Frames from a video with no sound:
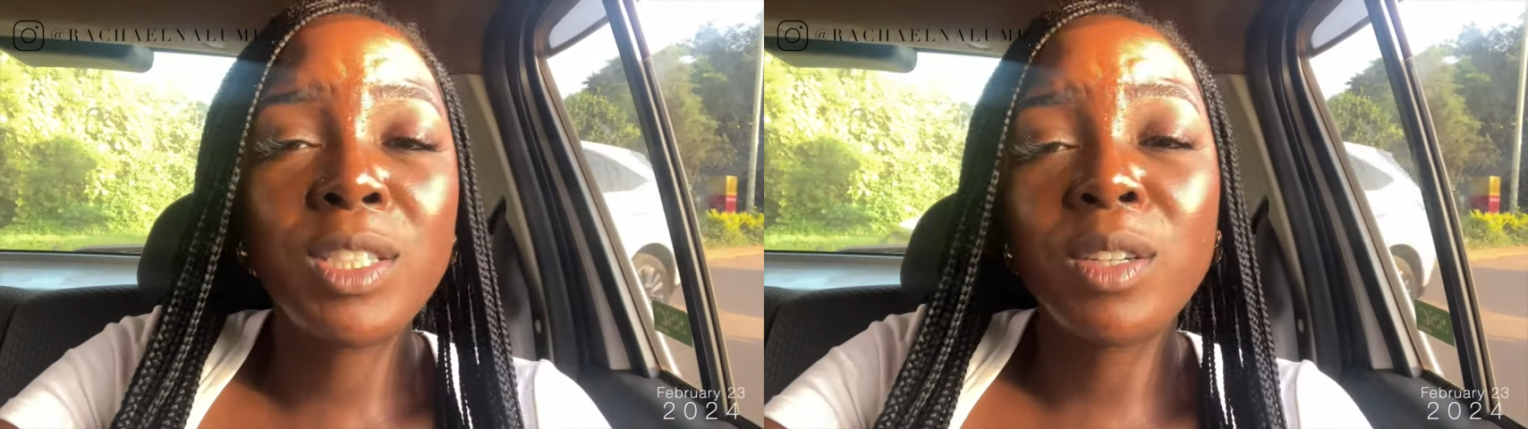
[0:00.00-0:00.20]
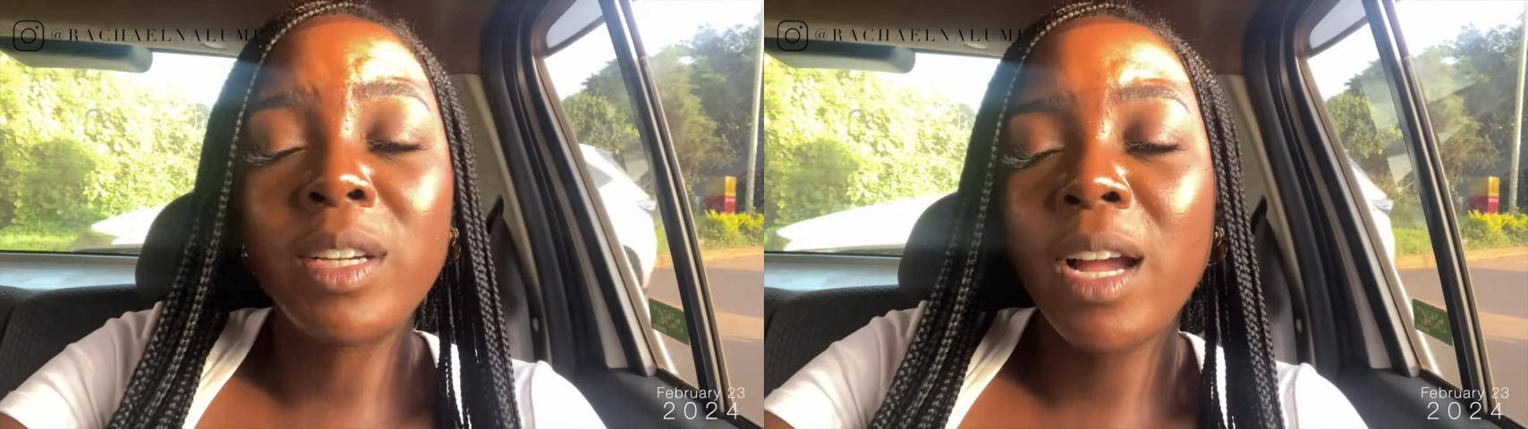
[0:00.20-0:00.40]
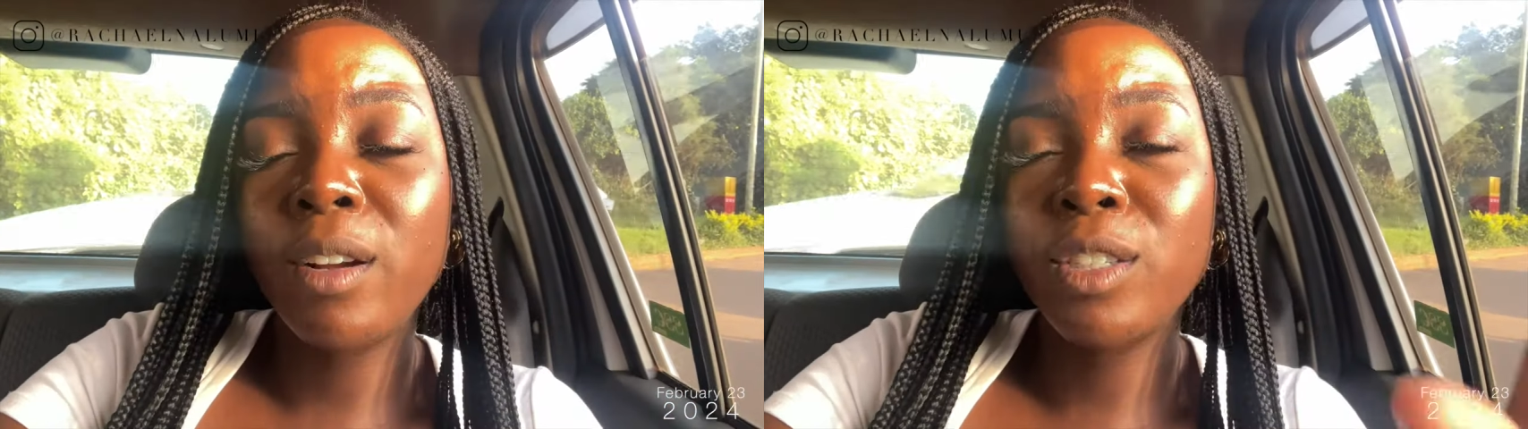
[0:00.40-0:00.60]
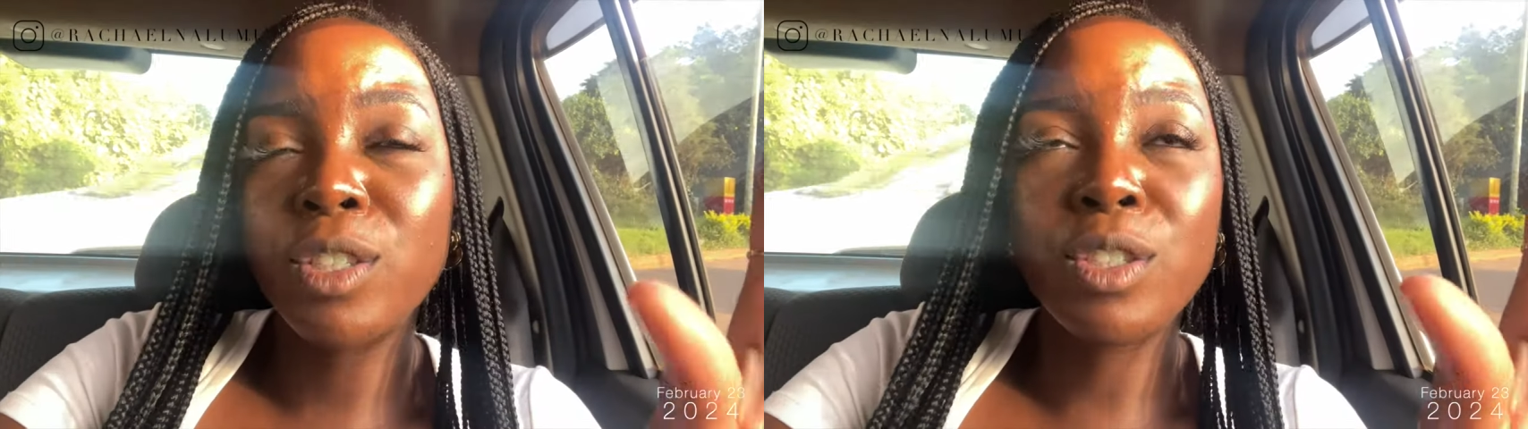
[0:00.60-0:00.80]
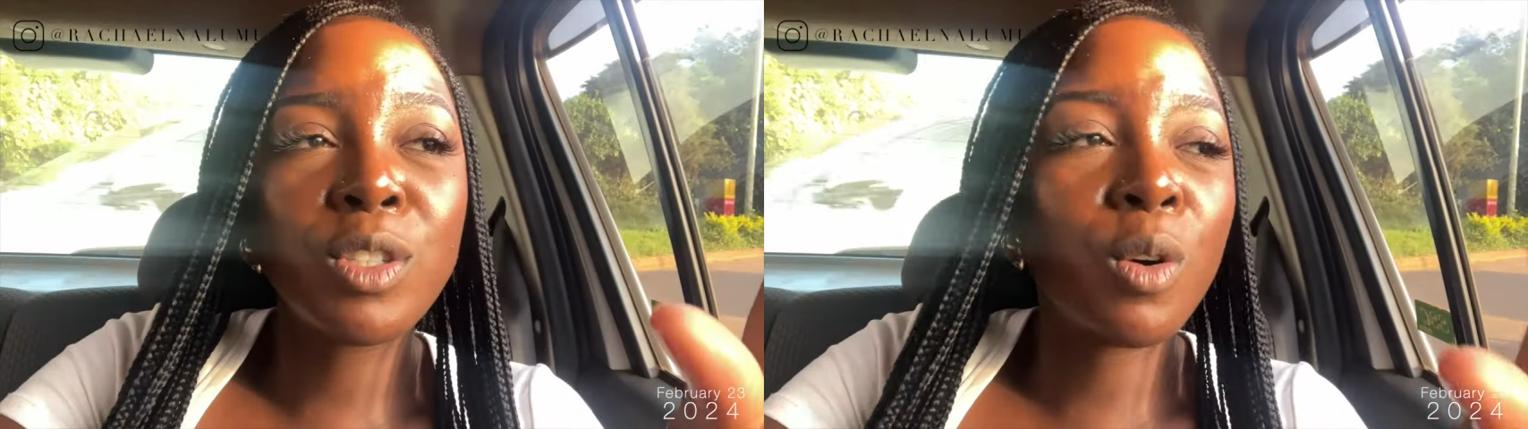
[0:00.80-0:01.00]
to your account because
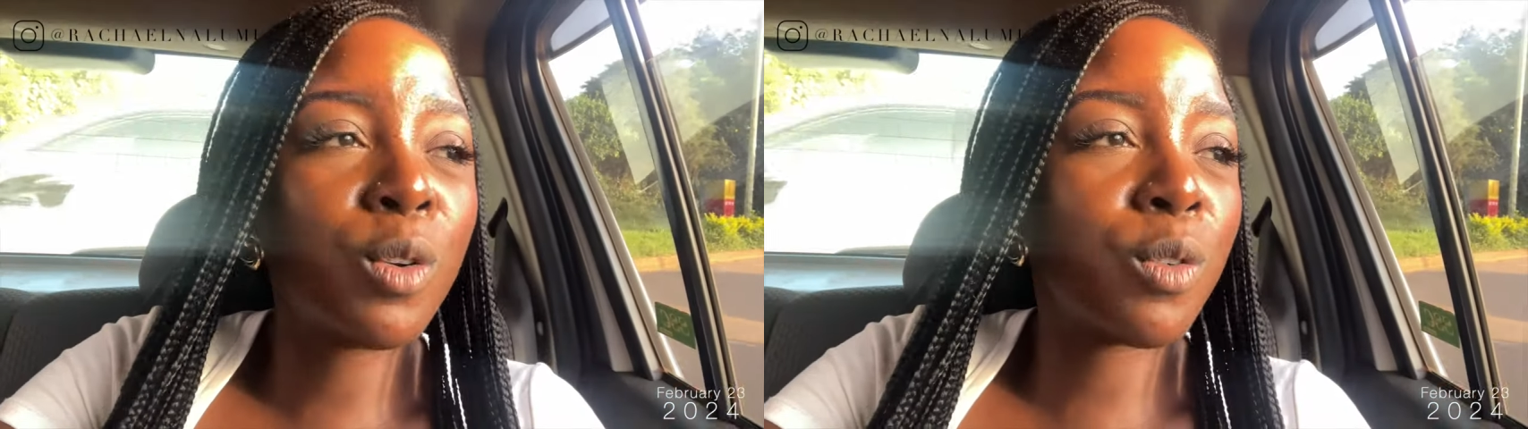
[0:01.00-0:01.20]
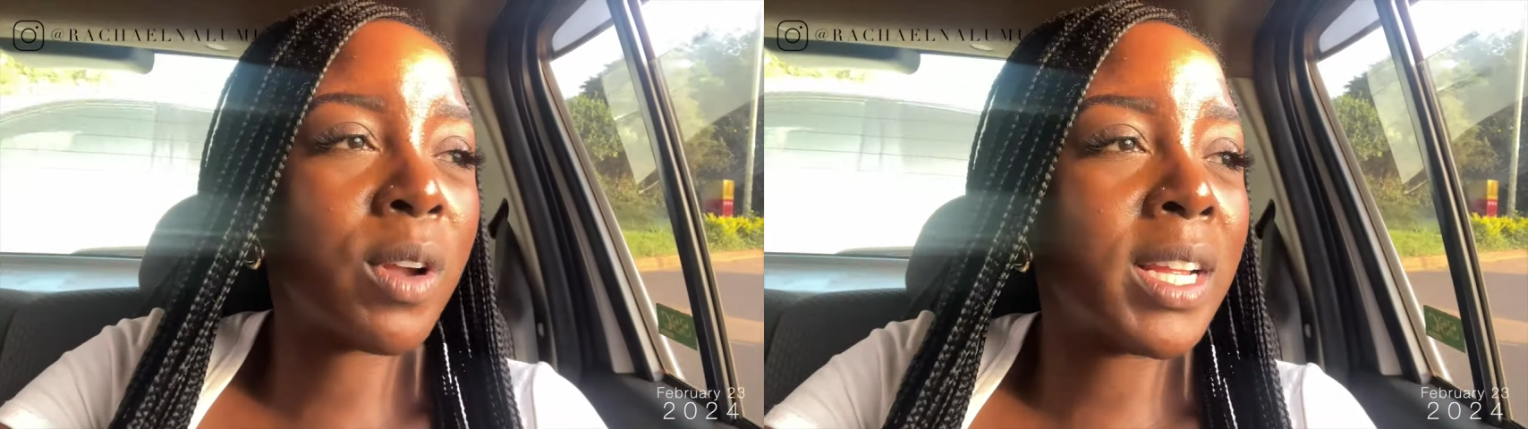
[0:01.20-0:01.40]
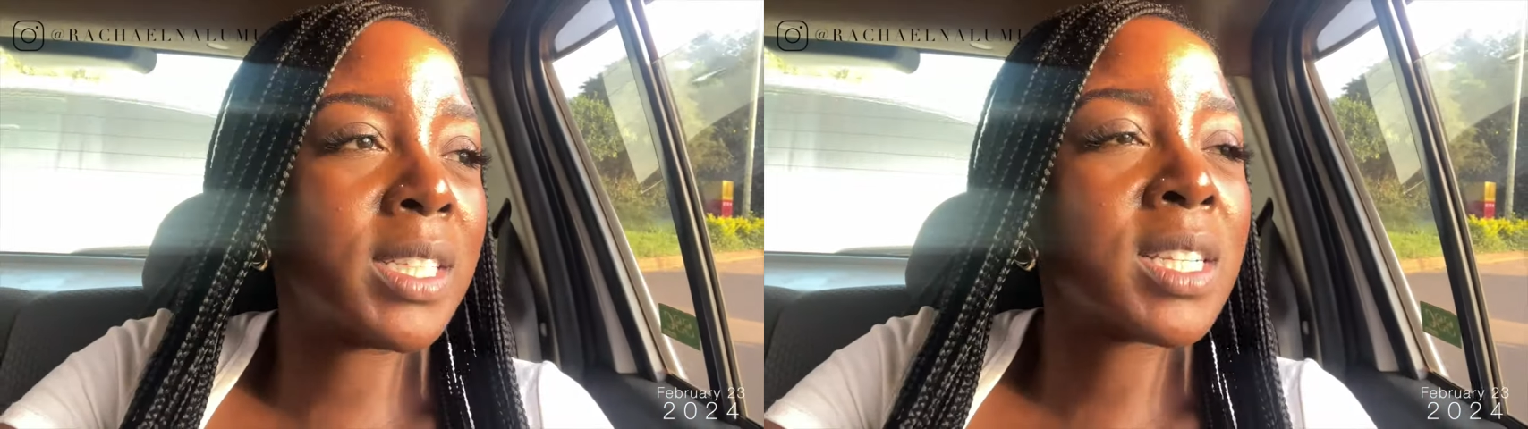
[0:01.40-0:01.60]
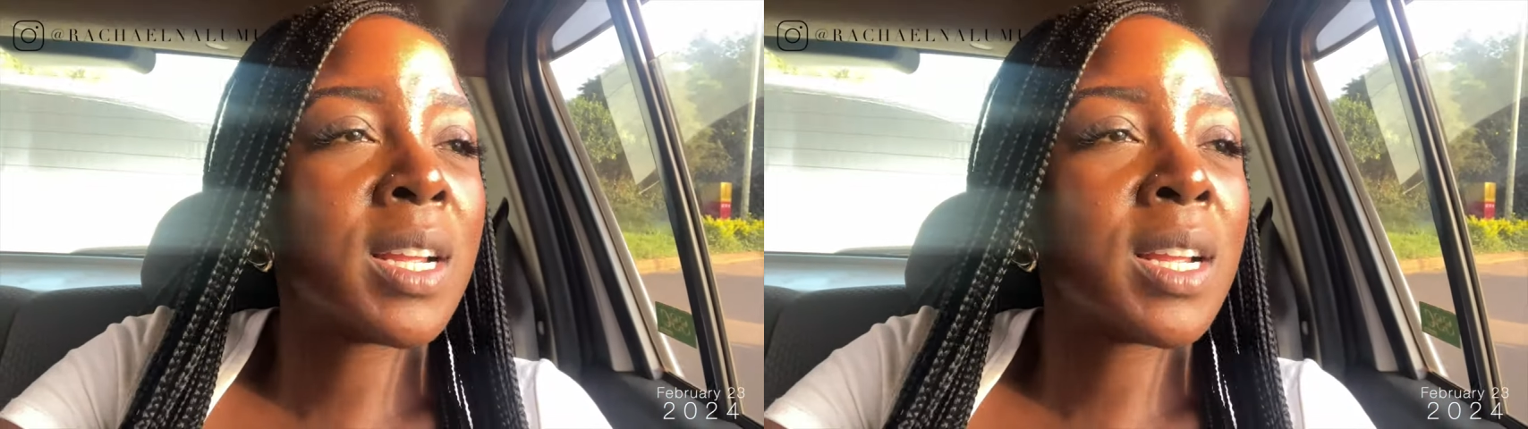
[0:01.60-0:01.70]
you're so great.